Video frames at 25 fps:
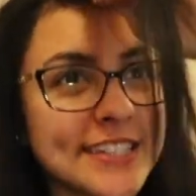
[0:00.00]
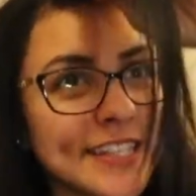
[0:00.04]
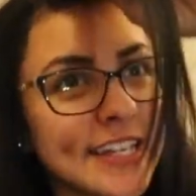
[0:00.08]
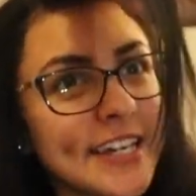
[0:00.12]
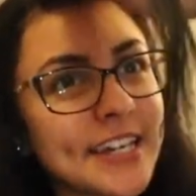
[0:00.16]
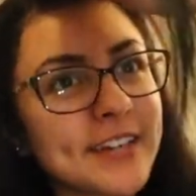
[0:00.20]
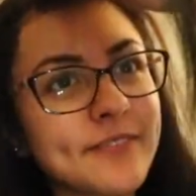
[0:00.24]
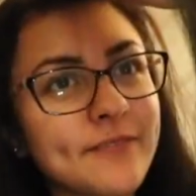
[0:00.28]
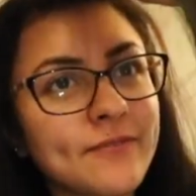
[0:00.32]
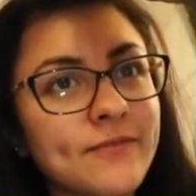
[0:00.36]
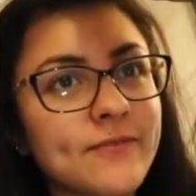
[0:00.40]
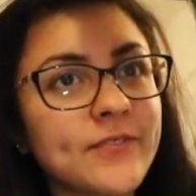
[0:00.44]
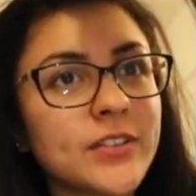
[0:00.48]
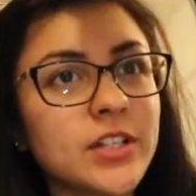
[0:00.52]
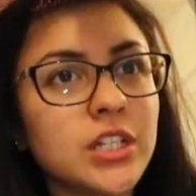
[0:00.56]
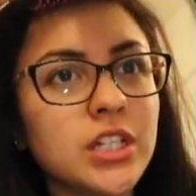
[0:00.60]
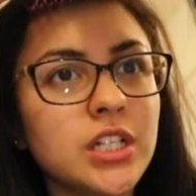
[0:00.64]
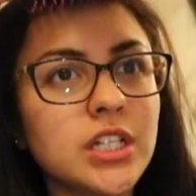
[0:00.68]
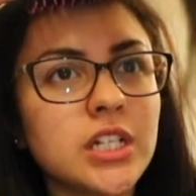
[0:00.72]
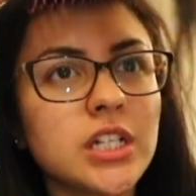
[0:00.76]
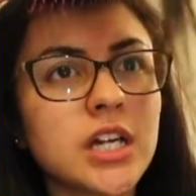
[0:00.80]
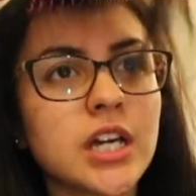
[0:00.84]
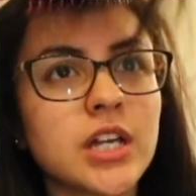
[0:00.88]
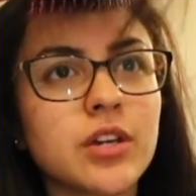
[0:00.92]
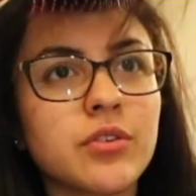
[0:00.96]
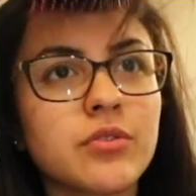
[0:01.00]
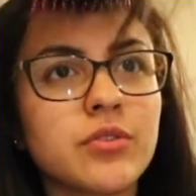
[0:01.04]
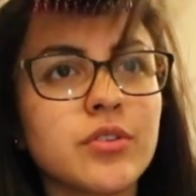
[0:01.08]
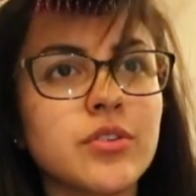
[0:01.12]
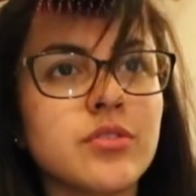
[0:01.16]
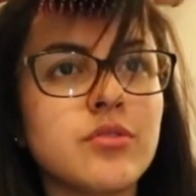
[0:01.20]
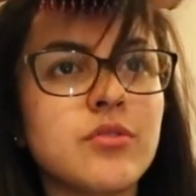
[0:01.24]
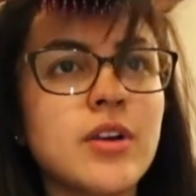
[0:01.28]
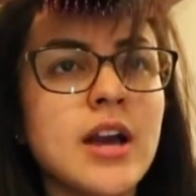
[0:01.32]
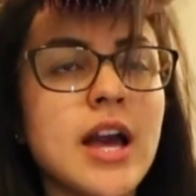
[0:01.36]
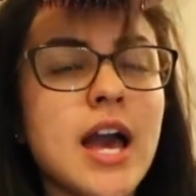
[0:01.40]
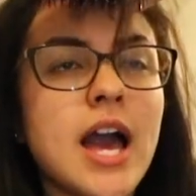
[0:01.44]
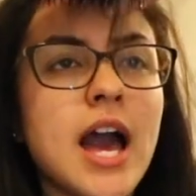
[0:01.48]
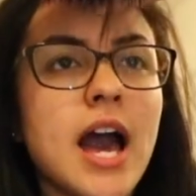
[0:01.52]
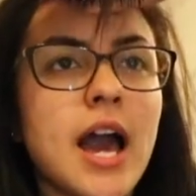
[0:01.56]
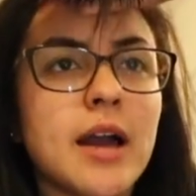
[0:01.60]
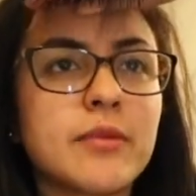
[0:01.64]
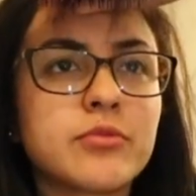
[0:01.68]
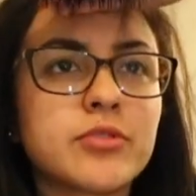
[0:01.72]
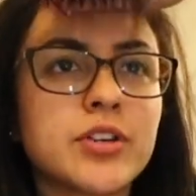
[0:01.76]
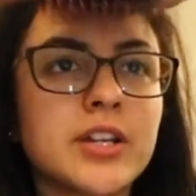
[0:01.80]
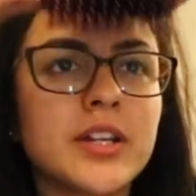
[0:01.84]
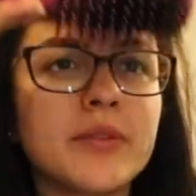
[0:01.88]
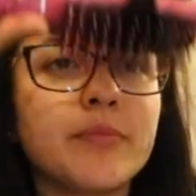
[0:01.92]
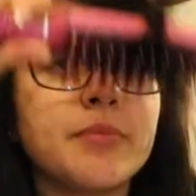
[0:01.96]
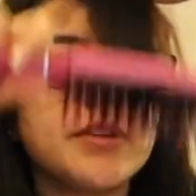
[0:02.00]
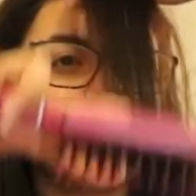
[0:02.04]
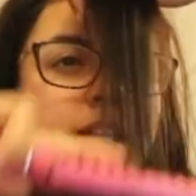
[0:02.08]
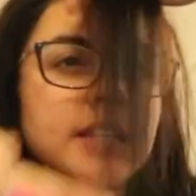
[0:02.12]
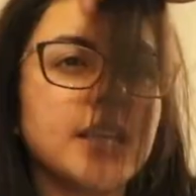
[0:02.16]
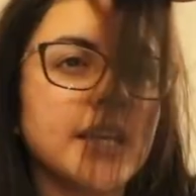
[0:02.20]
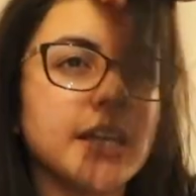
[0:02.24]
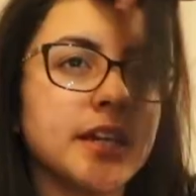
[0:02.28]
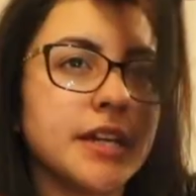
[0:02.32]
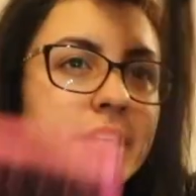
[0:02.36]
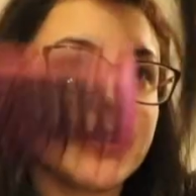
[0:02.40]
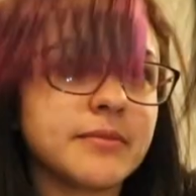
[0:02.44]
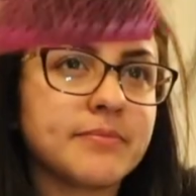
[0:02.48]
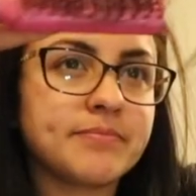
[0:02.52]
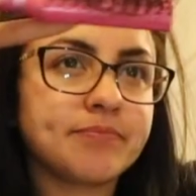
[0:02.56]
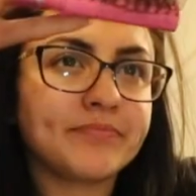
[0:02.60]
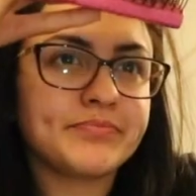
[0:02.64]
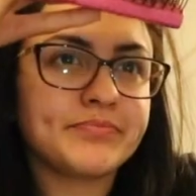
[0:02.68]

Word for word: like, ugh, I don't know. I'm trying to be like